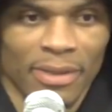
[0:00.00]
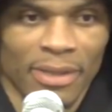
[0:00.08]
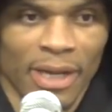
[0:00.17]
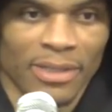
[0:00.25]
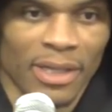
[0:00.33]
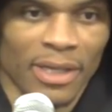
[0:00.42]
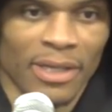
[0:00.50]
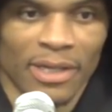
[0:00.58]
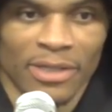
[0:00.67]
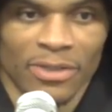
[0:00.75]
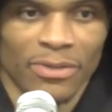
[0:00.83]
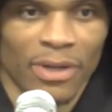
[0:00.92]
Guys like
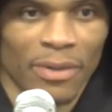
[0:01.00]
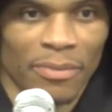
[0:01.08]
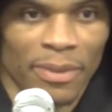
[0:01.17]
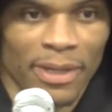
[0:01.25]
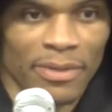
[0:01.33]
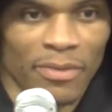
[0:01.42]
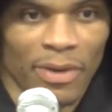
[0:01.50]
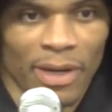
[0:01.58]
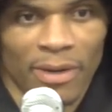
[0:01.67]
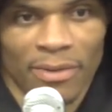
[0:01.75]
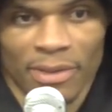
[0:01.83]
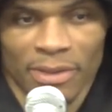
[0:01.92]
Hutch, who hadn't played in a
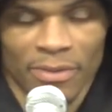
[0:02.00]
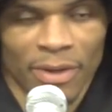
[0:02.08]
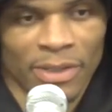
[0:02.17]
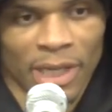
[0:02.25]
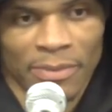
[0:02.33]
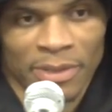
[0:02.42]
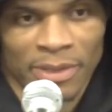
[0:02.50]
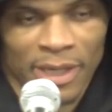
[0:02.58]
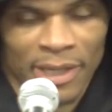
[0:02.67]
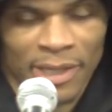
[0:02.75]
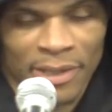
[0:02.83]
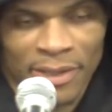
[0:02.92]
while, did a great job
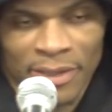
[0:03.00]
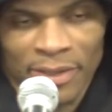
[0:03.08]
tonight.